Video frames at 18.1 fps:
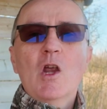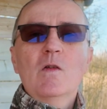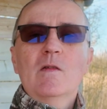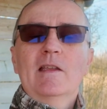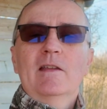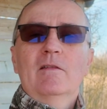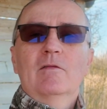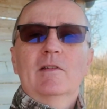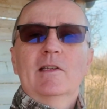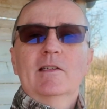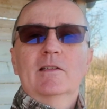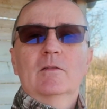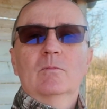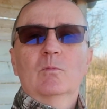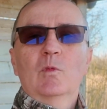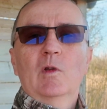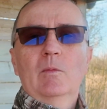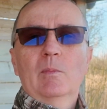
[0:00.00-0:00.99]
reason we'd
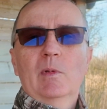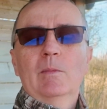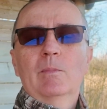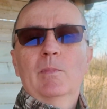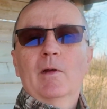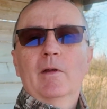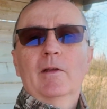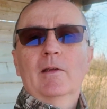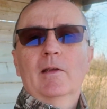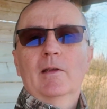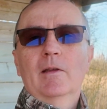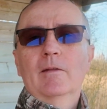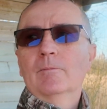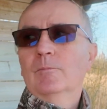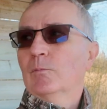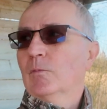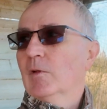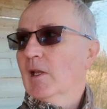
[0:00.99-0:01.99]
be buying it
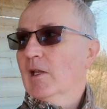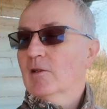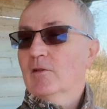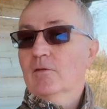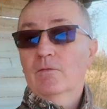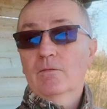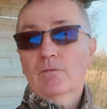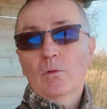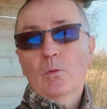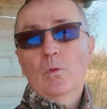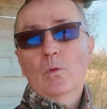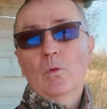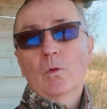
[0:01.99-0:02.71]
is for